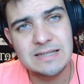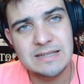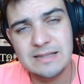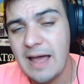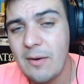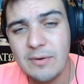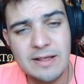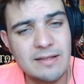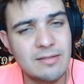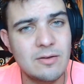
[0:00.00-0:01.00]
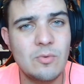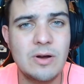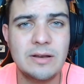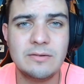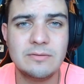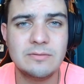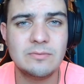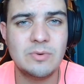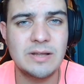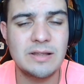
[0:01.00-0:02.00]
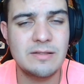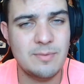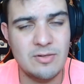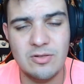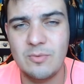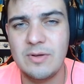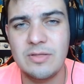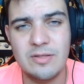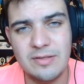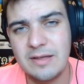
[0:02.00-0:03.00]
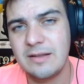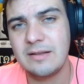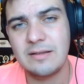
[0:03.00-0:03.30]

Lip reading: that one easily won, with especially with the scent,